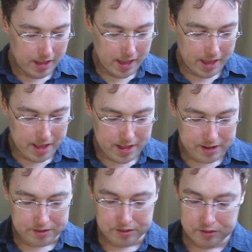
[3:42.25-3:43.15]

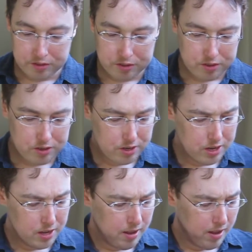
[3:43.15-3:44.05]
And
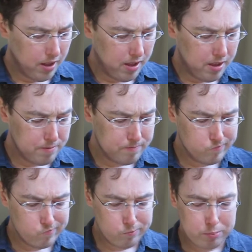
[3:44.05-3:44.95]

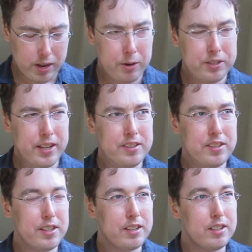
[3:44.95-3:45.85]

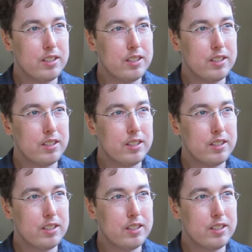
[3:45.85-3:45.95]
prioritizing